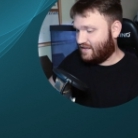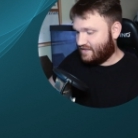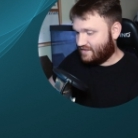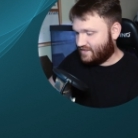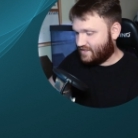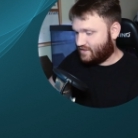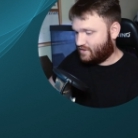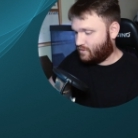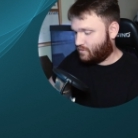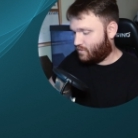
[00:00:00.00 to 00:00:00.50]

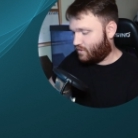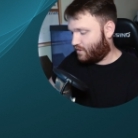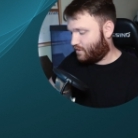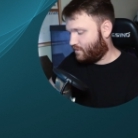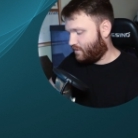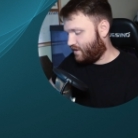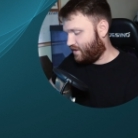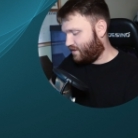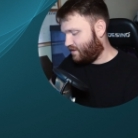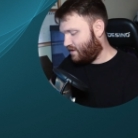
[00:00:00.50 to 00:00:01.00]
easy to
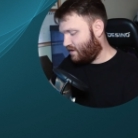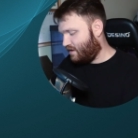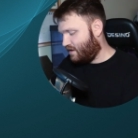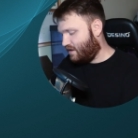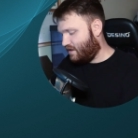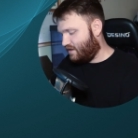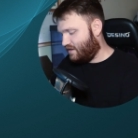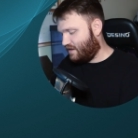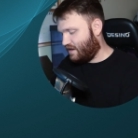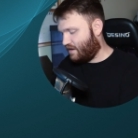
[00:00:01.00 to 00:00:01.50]
work with.
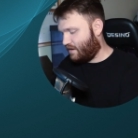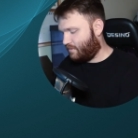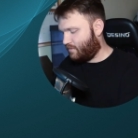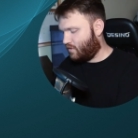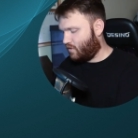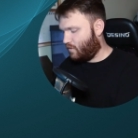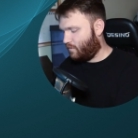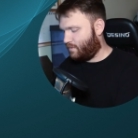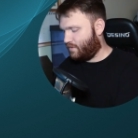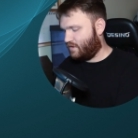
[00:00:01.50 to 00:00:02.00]
Now I'm
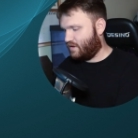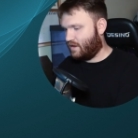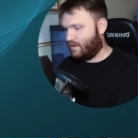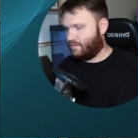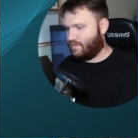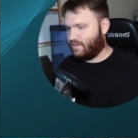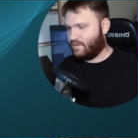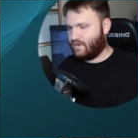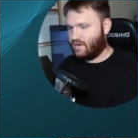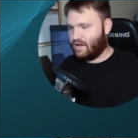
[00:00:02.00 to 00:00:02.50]
gonna open
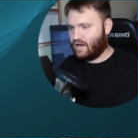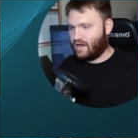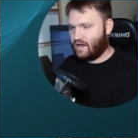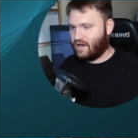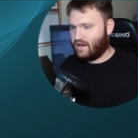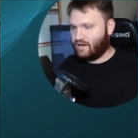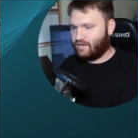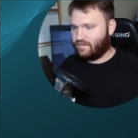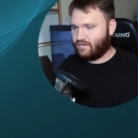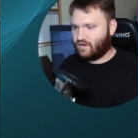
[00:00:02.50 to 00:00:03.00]
up
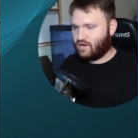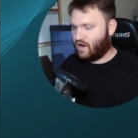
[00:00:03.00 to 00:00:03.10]
uh,